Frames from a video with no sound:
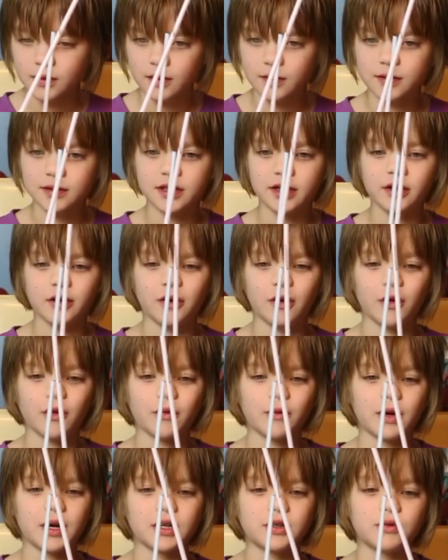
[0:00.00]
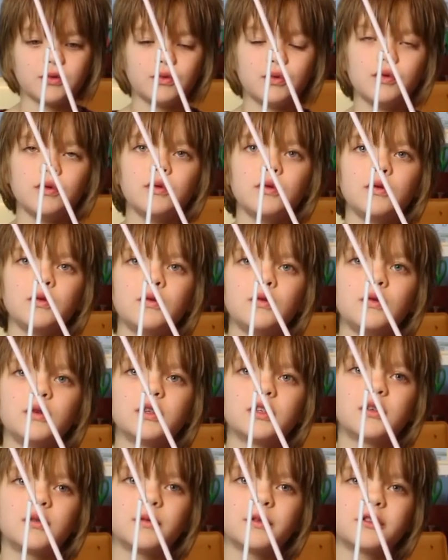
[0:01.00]
I take all the wax. Ooh,
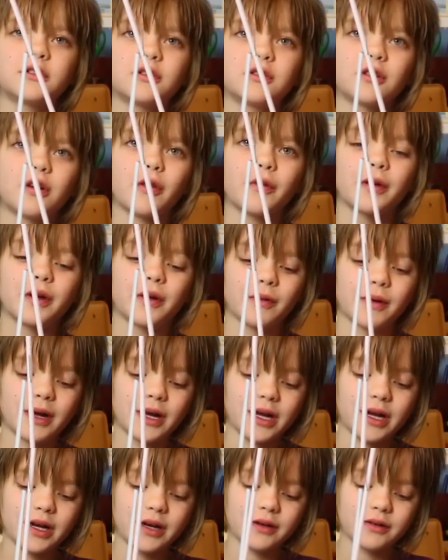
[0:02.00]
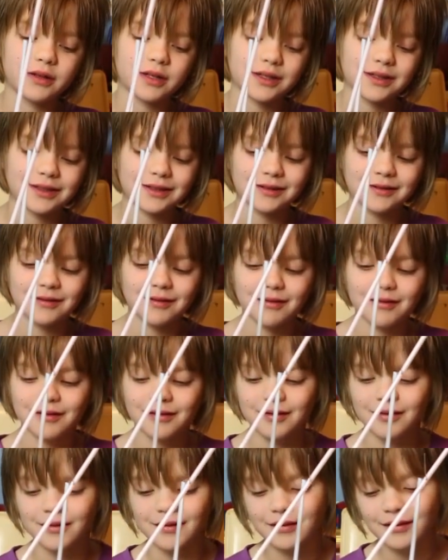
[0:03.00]
it almost turned all the way around. That's
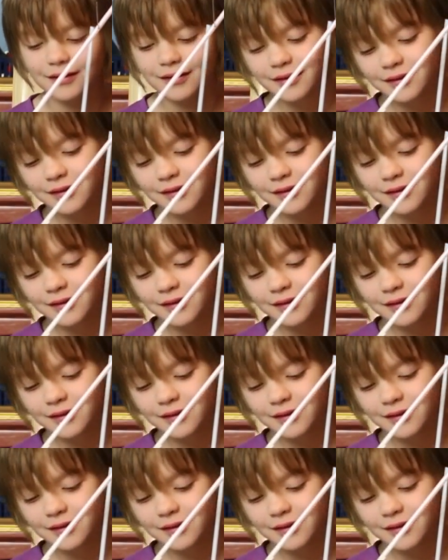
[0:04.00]
cool.